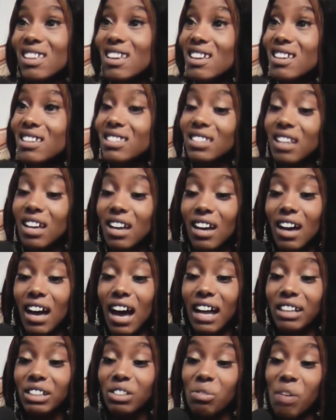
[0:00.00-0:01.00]
this,
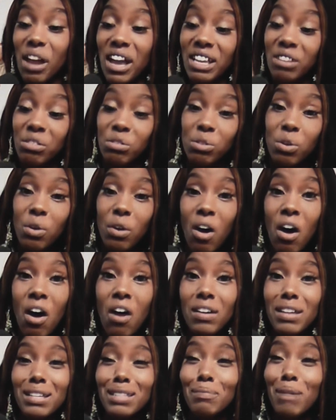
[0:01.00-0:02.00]
and you took
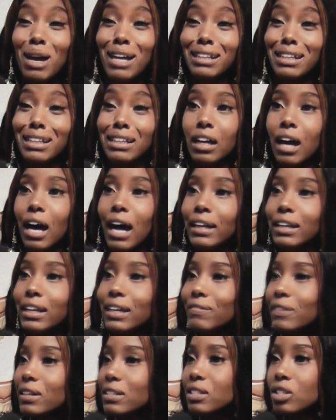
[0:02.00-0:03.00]
all his money. I
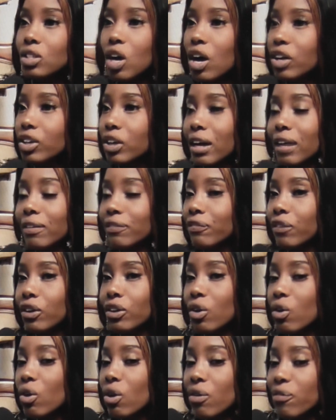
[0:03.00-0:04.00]
never saw, for
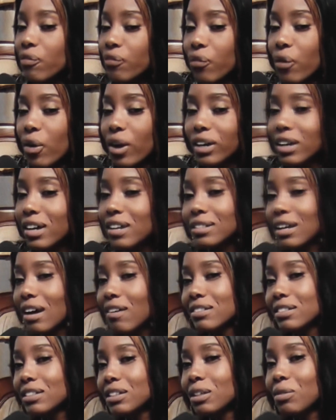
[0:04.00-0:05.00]
the whole 4 years I
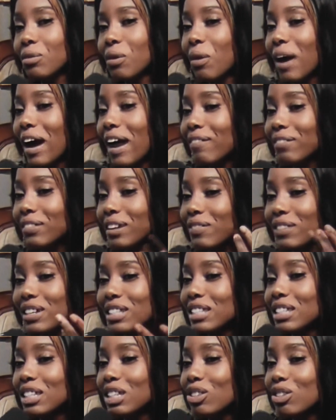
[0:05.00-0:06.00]
was in Iwo, I've never
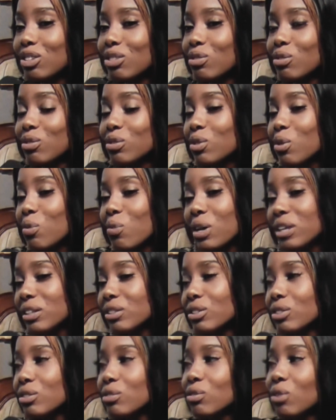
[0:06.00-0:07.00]
seen you. So what
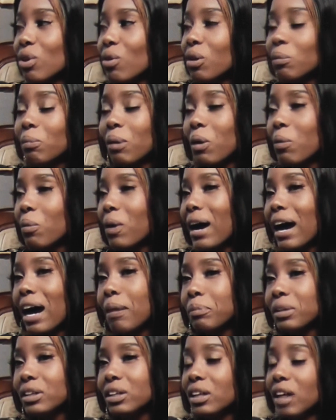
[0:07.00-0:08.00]
do you know about what
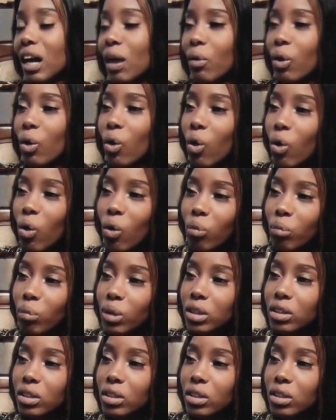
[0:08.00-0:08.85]
happened in our home?